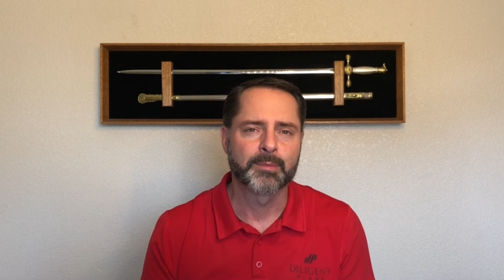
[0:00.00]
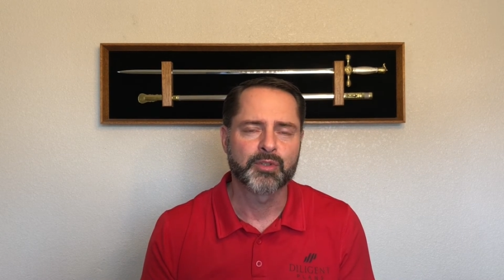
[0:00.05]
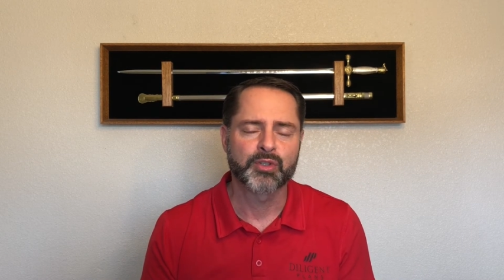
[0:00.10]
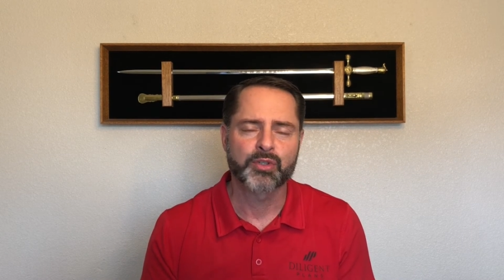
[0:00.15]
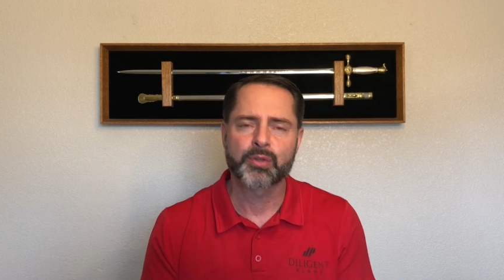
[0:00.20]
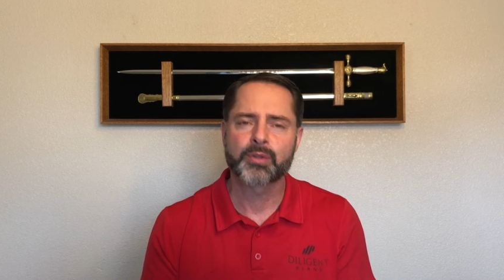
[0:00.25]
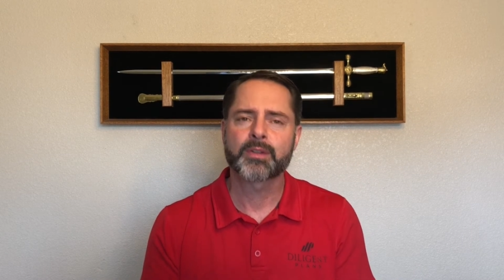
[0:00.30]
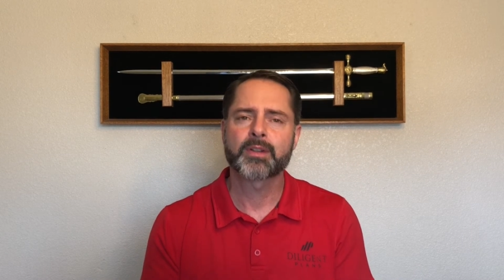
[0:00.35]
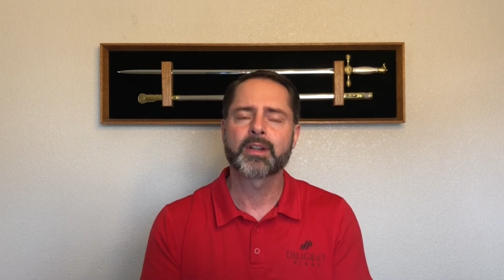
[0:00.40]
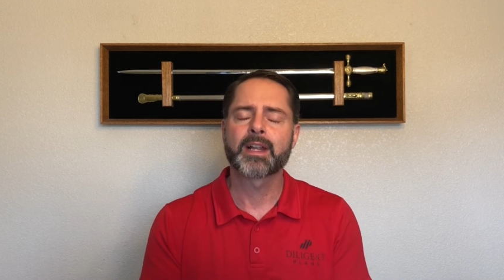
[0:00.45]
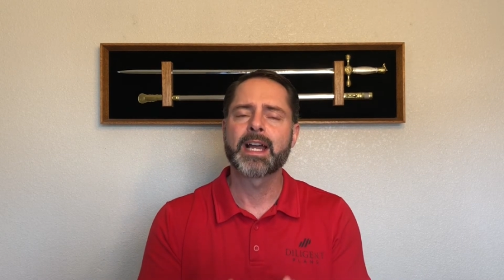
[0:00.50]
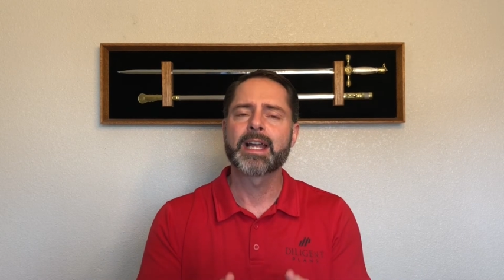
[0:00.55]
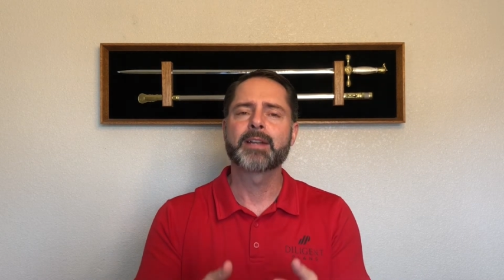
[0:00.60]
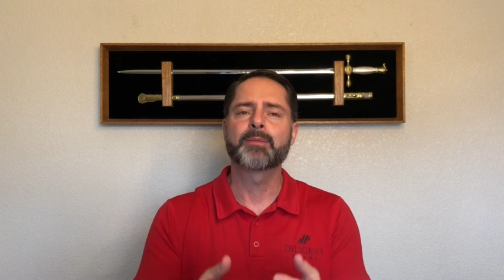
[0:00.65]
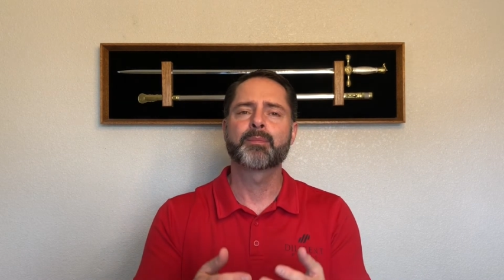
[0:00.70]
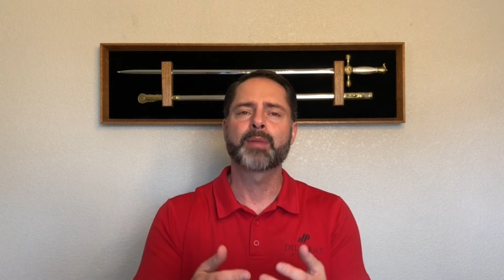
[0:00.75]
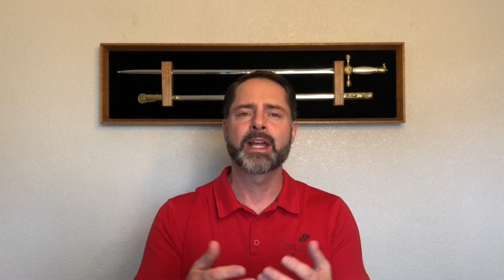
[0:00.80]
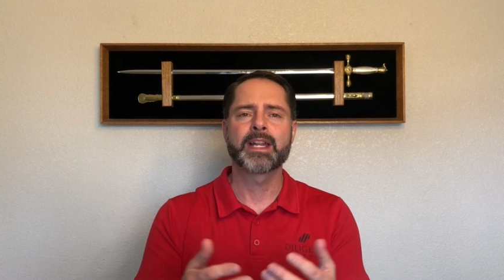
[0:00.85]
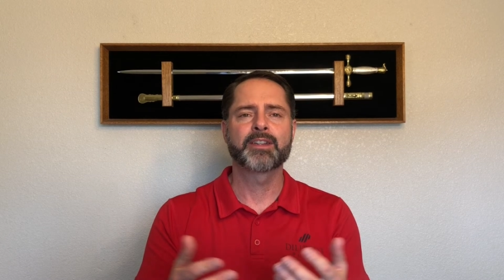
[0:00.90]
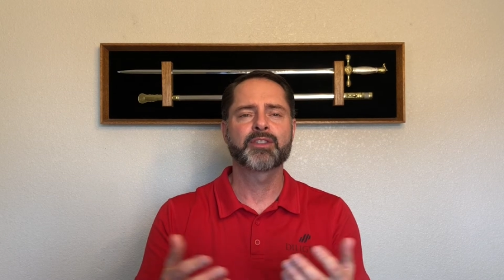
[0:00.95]
Shouldn't
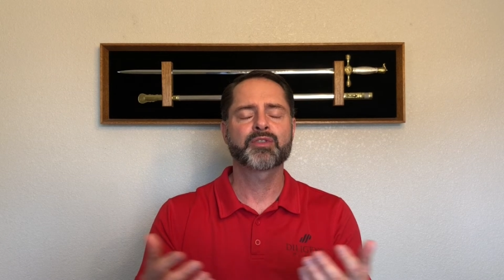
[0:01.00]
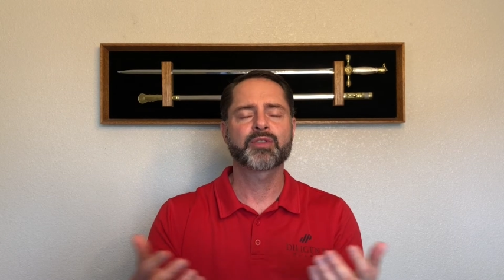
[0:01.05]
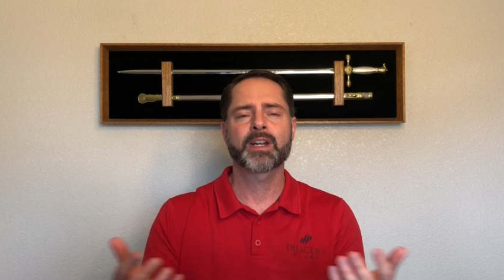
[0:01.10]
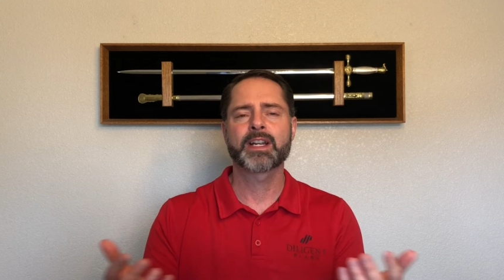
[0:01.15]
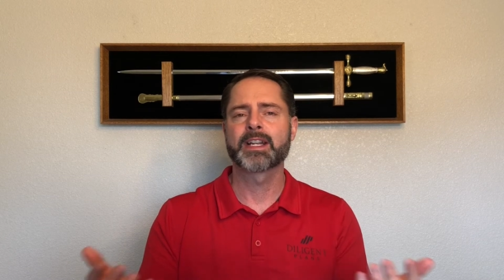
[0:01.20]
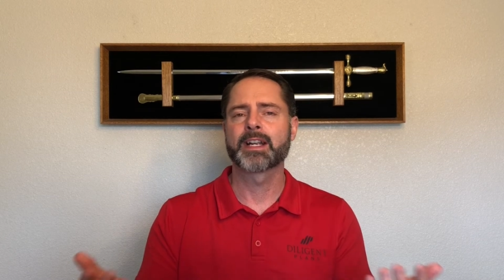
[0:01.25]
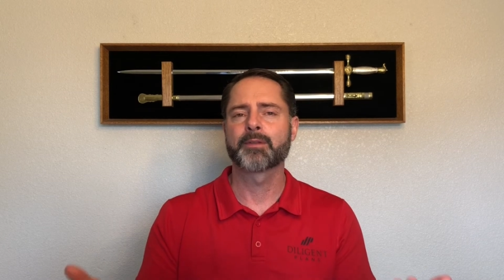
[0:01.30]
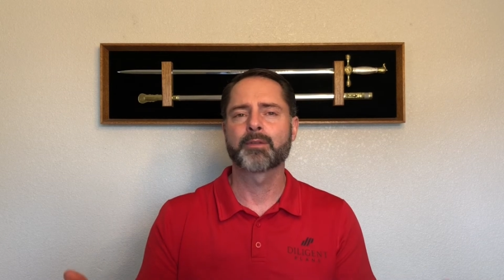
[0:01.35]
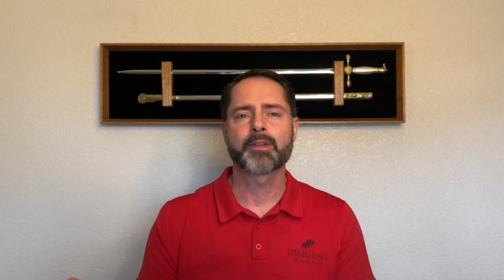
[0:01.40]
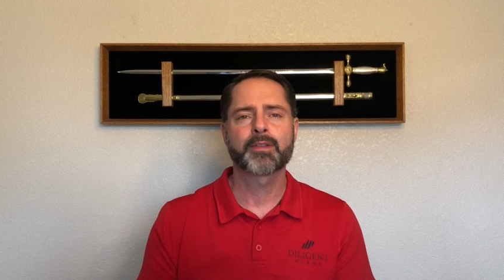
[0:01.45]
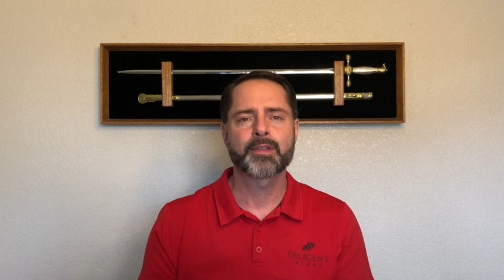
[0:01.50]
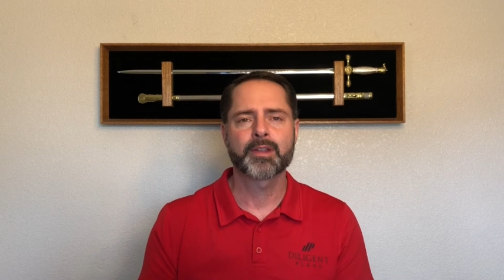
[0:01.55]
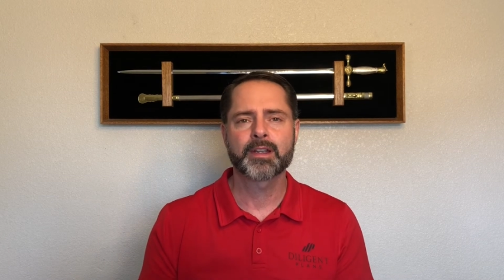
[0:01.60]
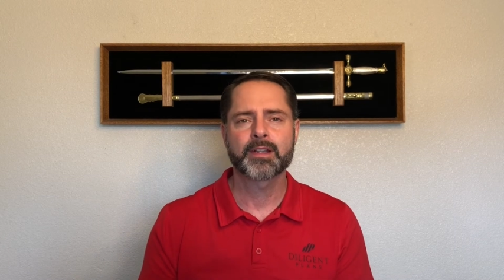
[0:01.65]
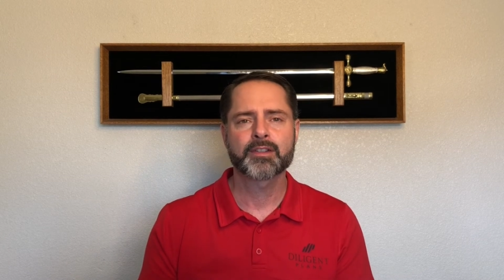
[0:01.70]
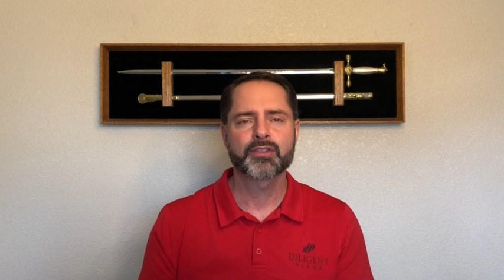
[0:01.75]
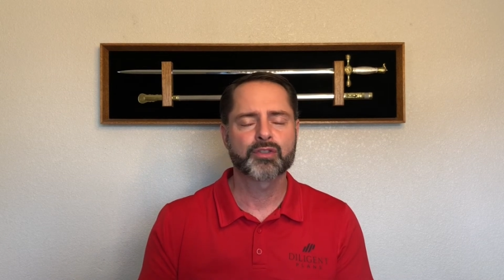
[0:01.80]
light penetrate everything?